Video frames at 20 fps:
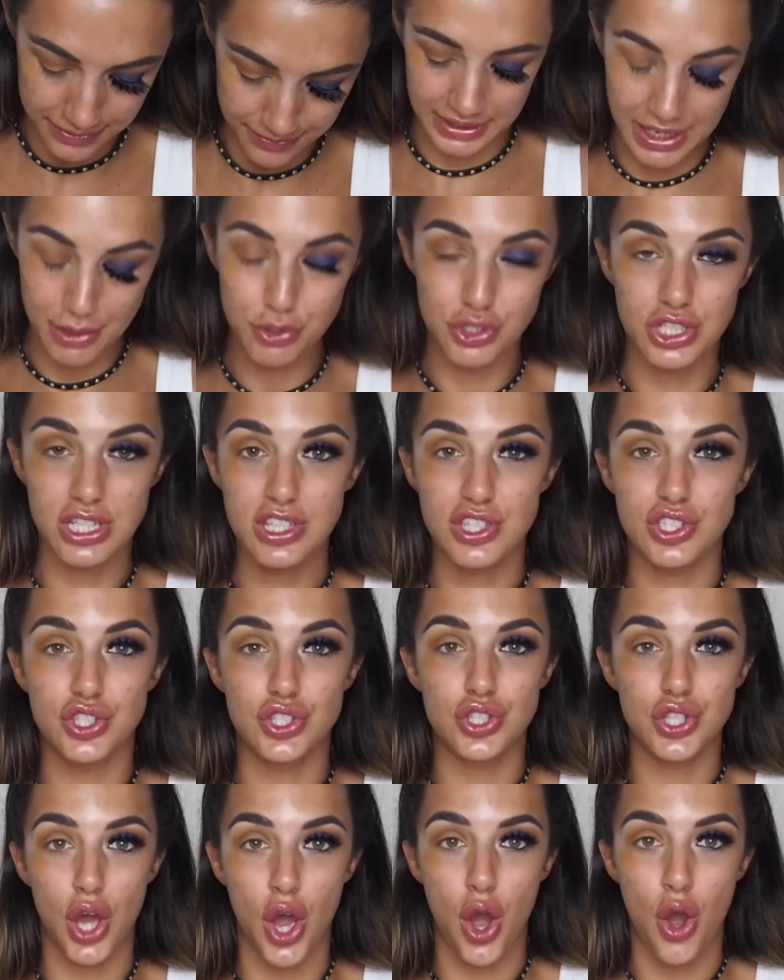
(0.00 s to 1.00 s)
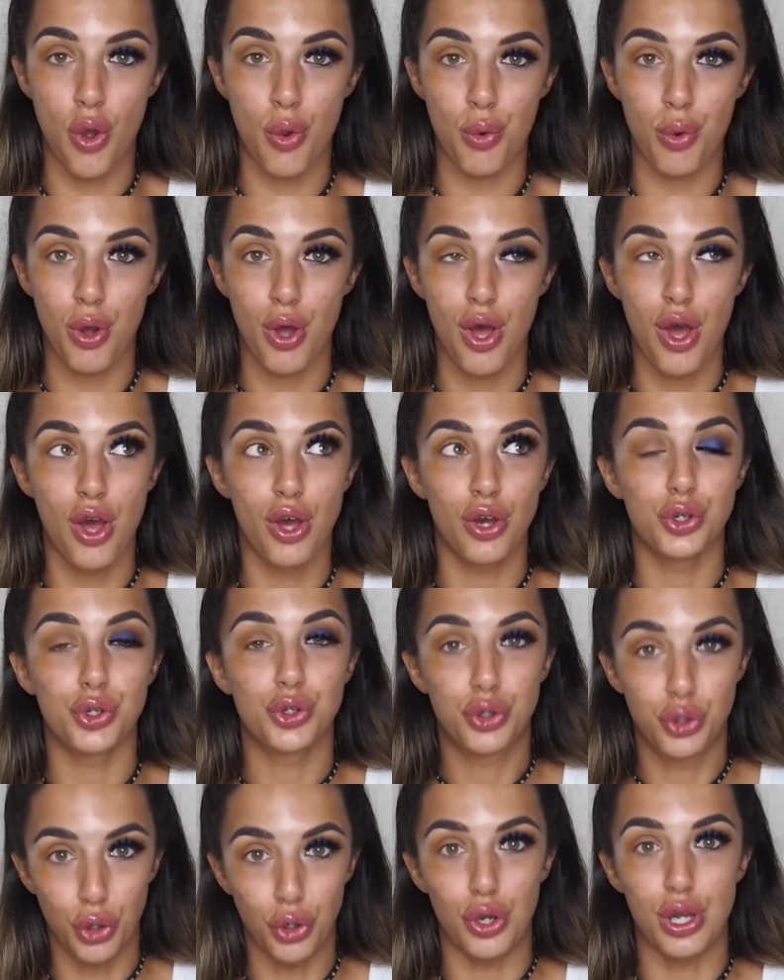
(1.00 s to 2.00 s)
It was just so
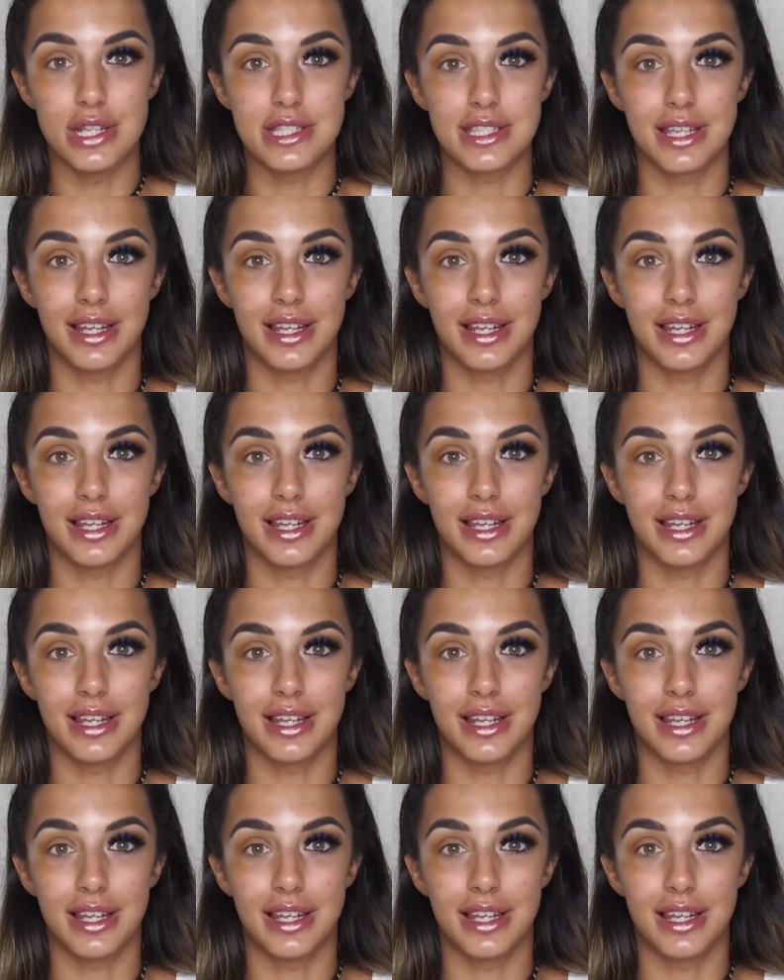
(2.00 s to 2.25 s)
good.